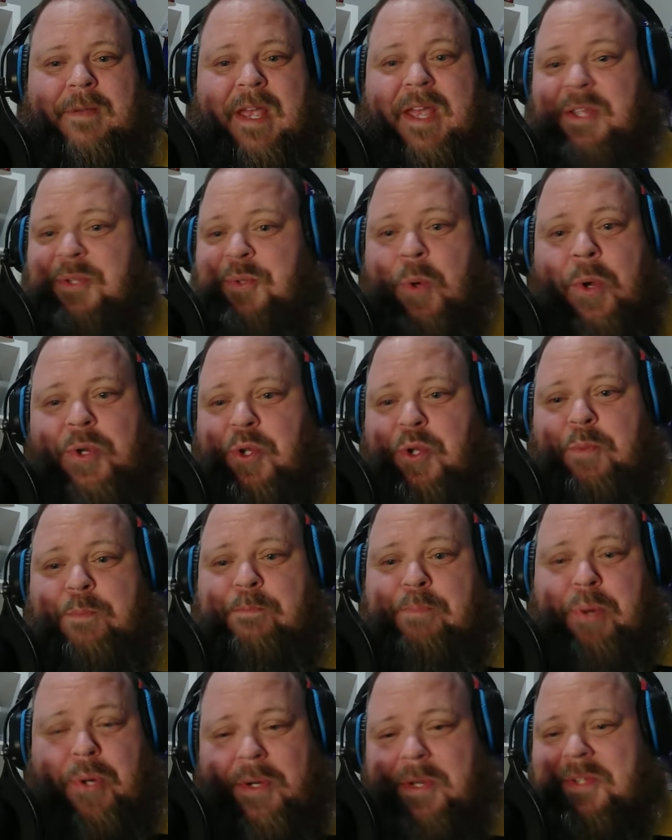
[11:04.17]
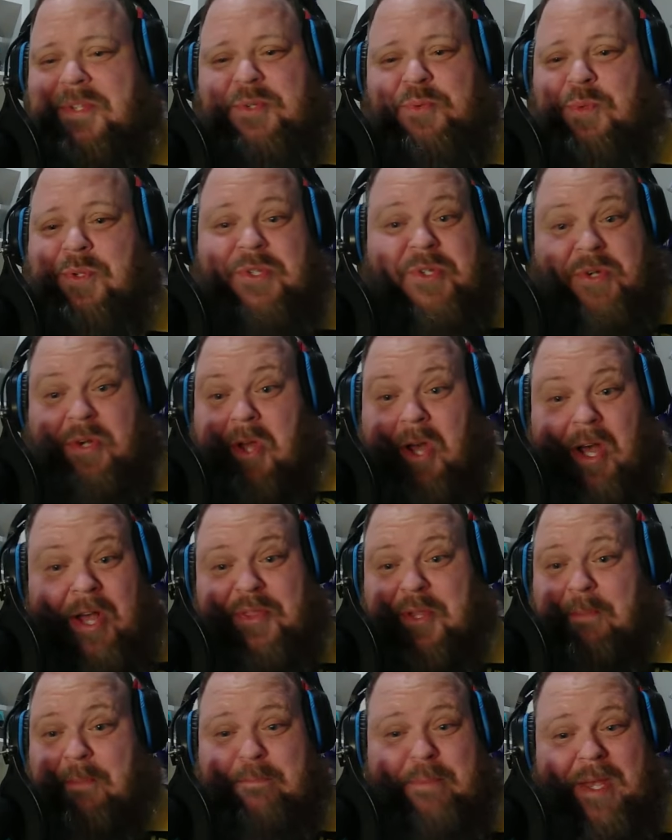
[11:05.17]
Antoine Dupont was
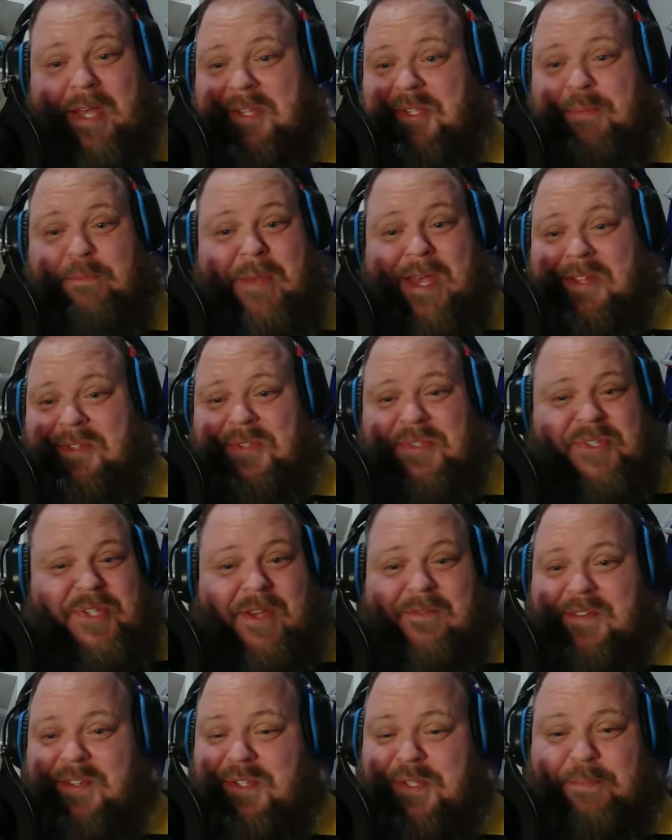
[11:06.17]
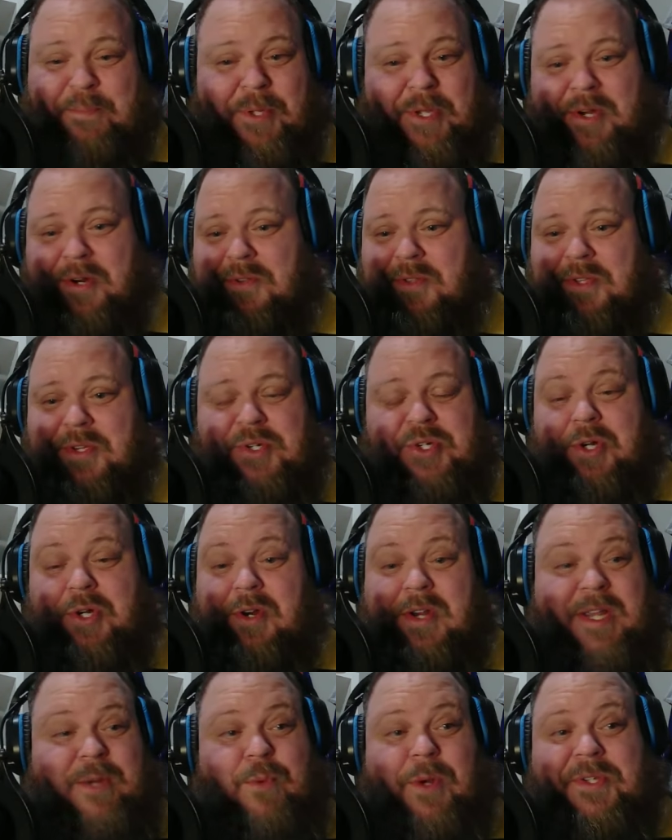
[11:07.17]
not the best men's sevens player this
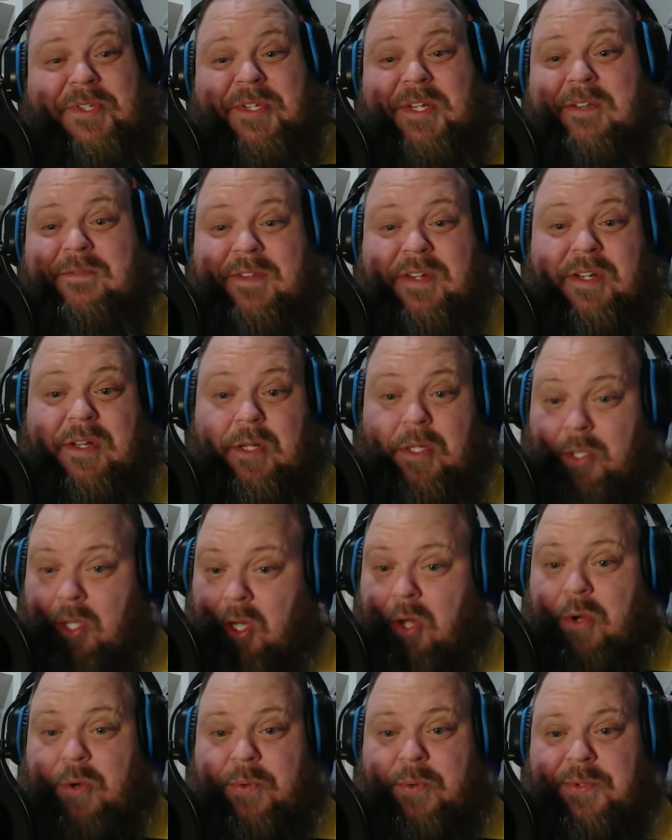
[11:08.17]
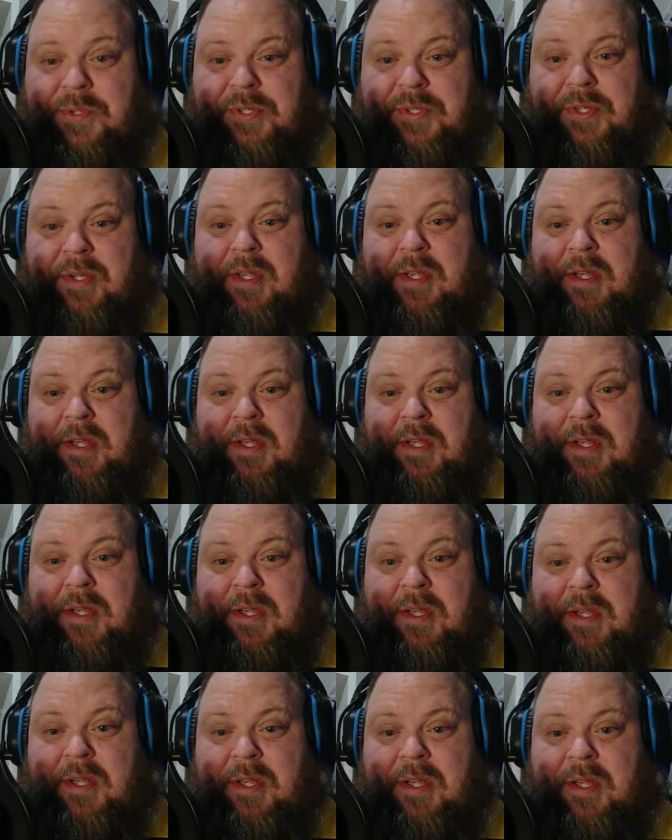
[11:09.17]
year. He wasn't even close.
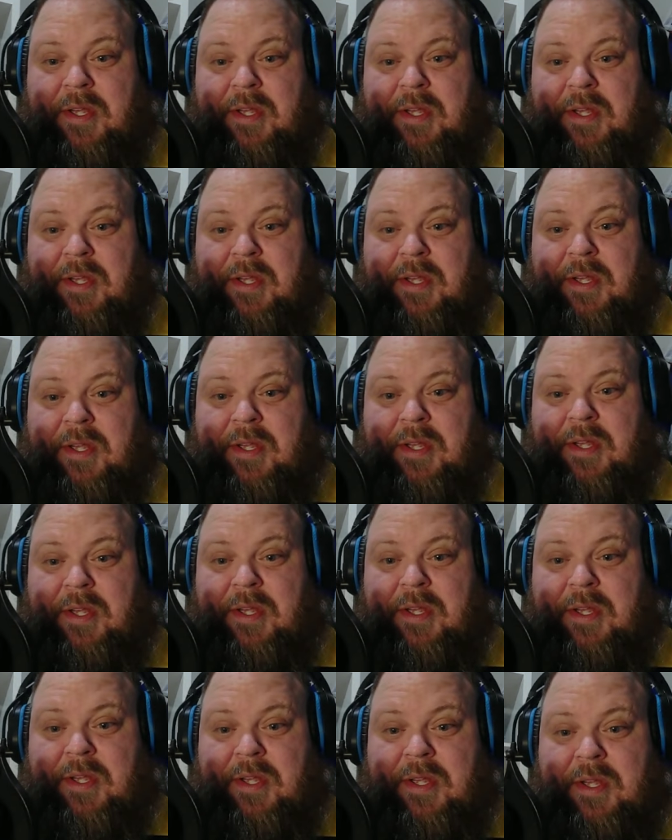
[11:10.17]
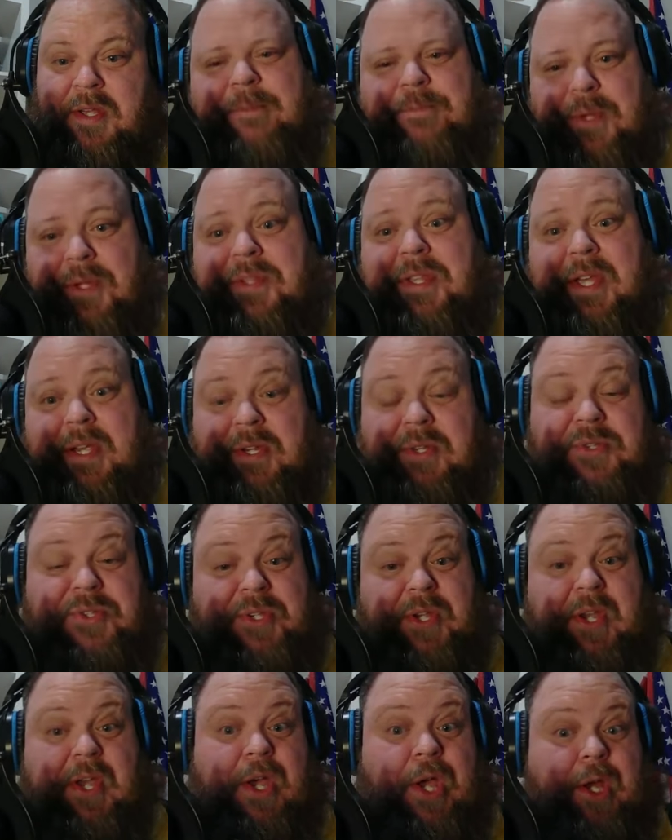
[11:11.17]
But they needed to have a name that they could
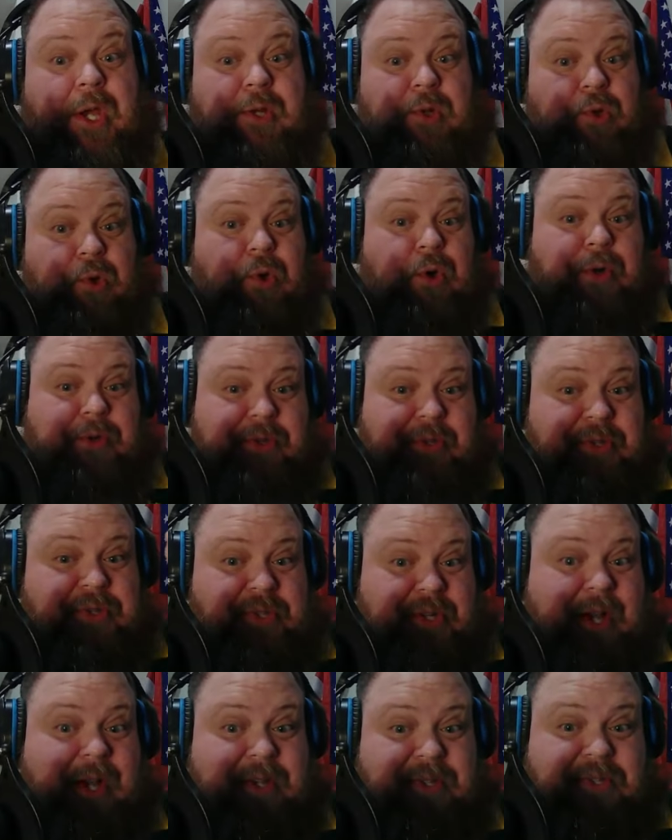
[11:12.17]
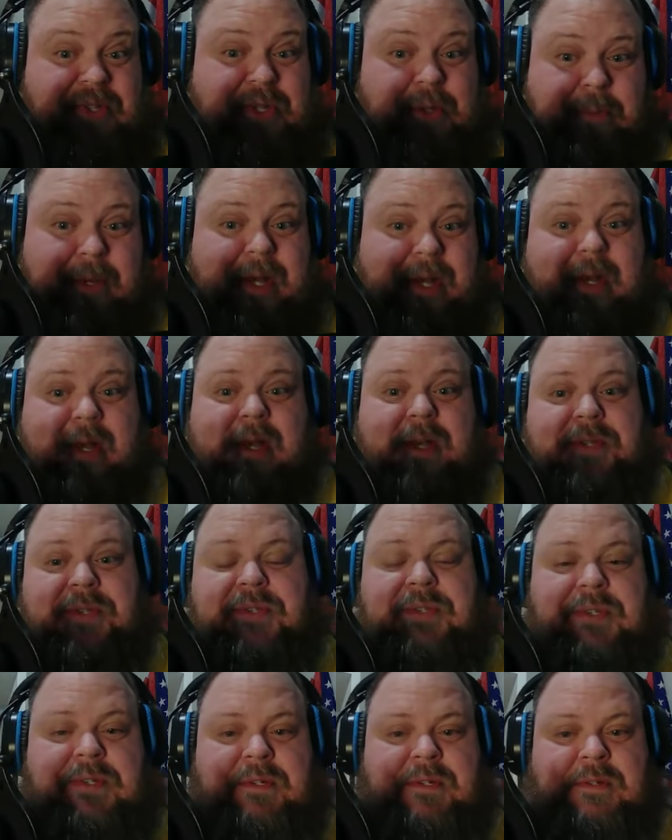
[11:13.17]
say, hey, look, this guy's the
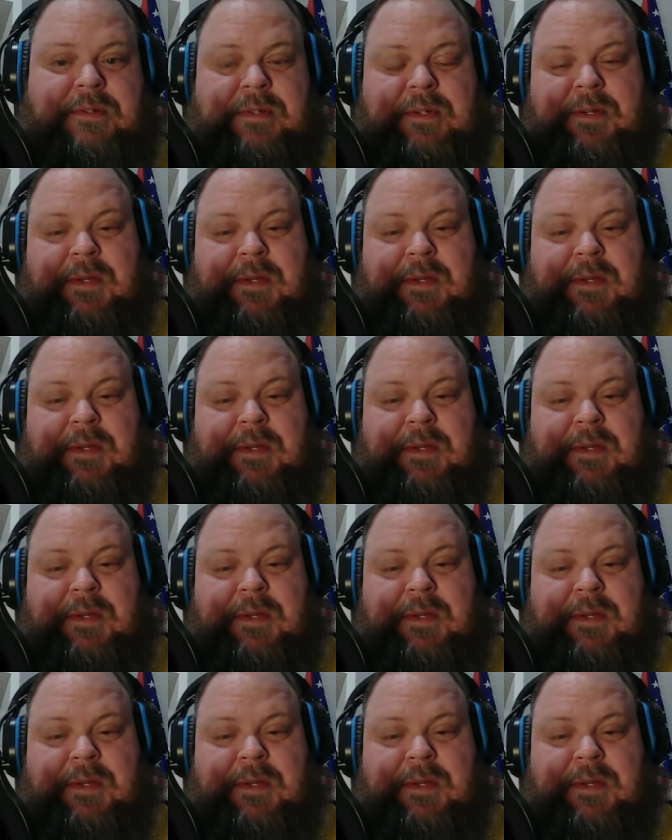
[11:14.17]
best.